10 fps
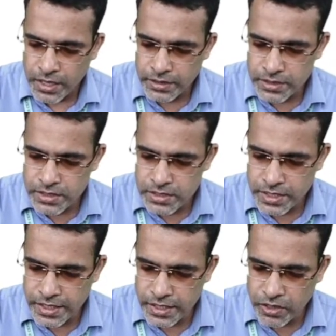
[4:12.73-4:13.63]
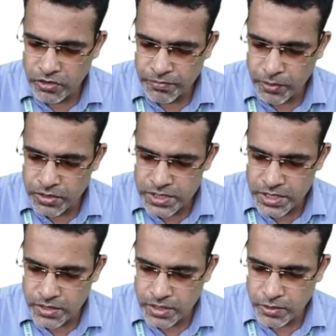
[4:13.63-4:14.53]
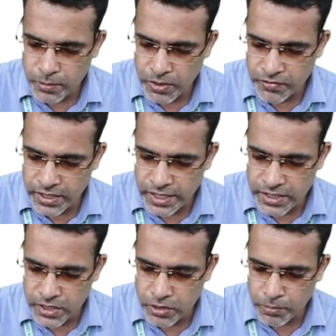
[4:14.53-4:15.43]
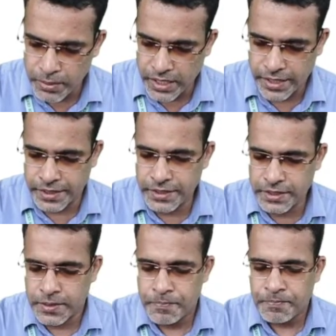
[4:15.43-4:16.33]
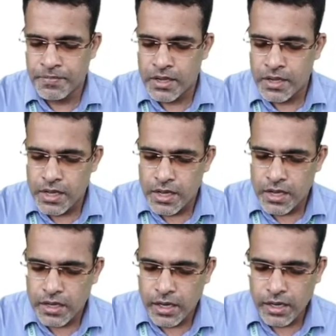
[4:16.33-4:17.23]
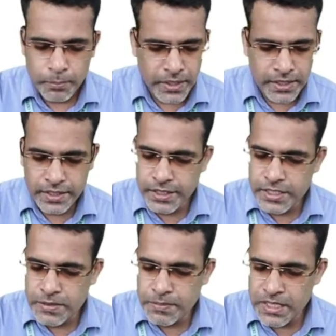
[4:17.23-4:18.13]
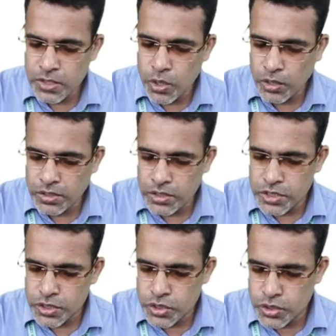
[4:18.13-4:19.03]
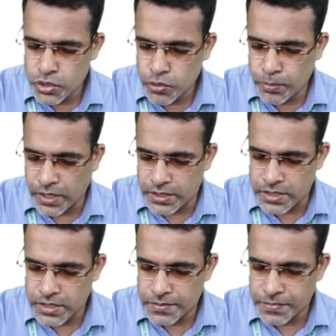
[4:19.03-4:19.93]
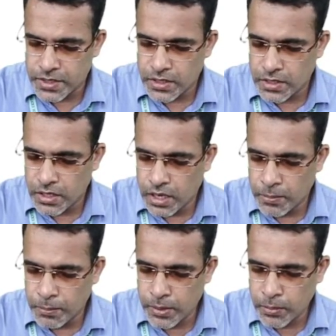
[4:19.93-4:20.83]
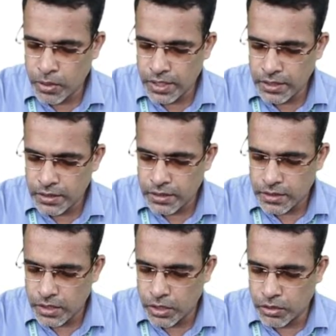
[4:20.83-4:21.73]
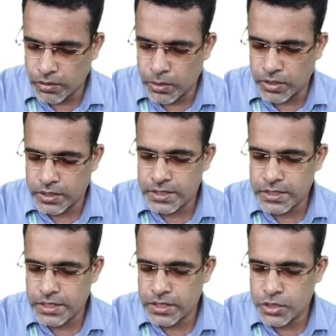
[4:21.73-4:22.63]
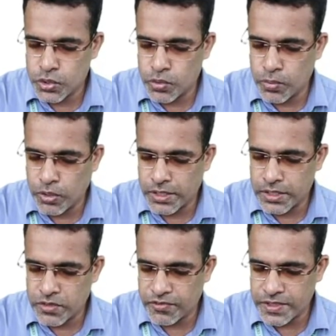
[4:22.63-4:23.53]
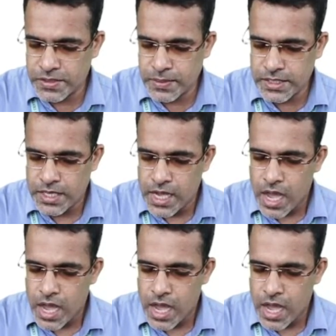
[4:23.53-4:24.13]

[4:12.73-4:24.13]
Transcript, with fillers: and this is the area of posterior lobe of lateral lobe behind but the isthmus got two parts upper border lower border these are the two borders of isthmus